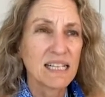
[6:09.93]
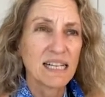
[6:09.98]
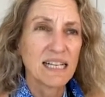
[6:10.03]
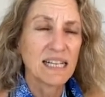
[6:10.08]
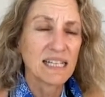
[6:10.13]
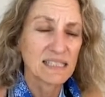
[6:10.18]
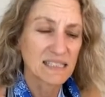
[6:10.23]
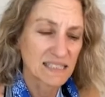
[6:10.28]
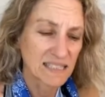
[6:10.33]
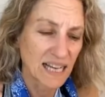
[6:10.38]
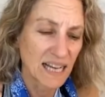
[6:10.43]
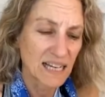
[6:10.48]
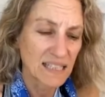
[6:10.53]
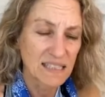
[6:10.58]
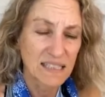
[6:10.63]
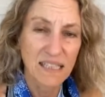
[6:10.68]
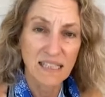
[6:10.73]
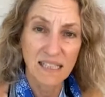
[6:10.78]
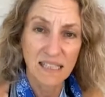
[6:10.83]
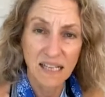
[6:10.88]

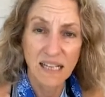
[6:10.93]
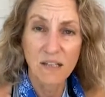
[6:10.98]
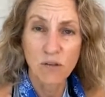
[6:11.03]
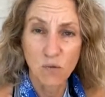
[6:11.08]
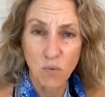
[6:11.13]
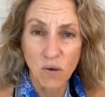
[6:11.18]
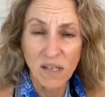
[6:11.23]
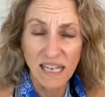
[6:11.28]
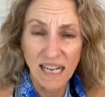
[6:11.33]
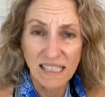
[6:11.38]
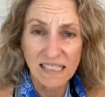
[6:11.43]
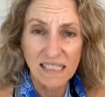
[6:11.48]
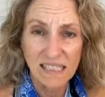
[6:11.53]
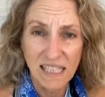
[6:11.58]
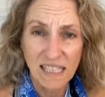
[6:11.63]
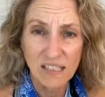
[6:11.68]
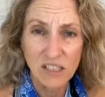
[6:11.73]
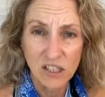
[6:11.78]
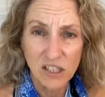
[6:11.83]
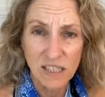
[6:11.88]
exactly like what I
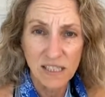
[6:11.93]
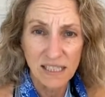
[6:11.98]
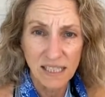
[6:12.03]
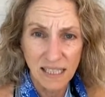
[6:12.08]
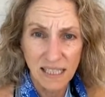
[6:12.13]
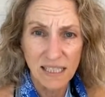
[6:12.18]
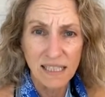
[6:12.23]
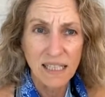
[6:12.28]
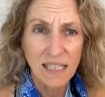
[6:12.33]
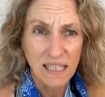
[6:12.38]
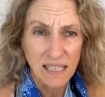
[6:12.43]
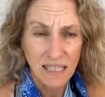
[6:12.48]
said she did